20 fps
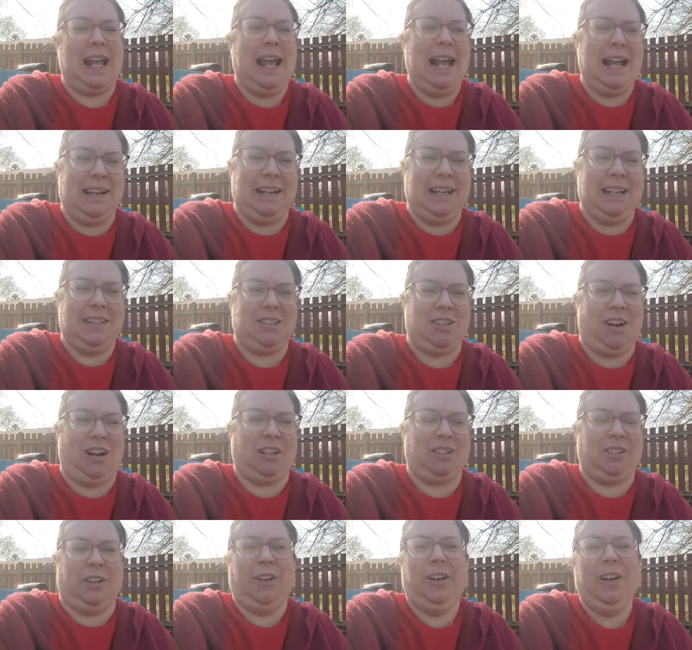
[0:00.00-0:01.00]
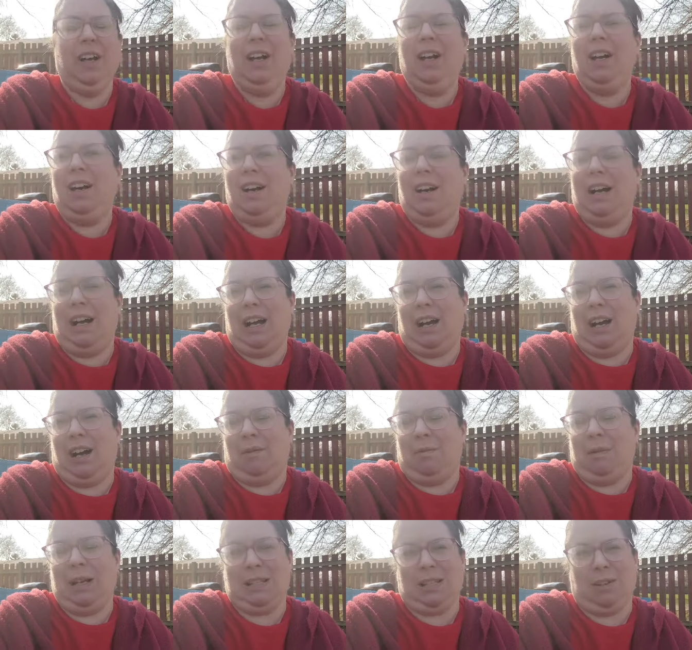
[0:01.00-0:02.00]
and his doctor,
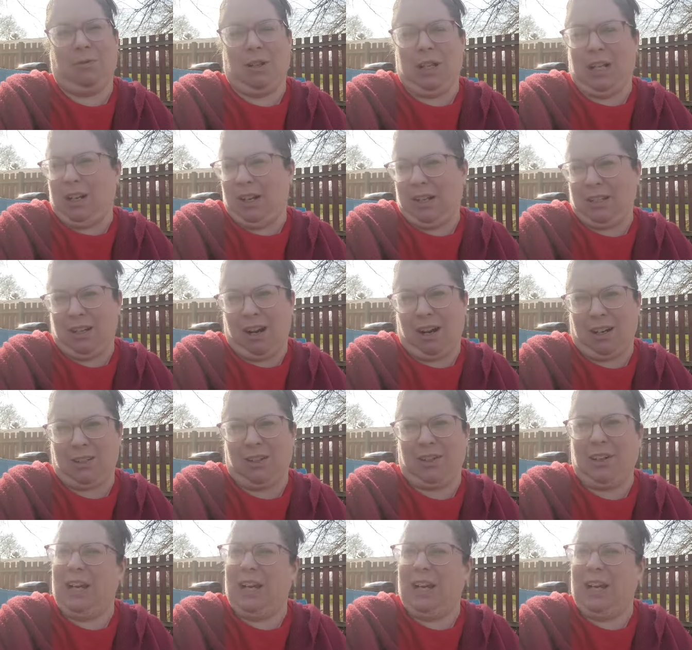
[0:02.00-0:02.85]
um, he's a really good doctor.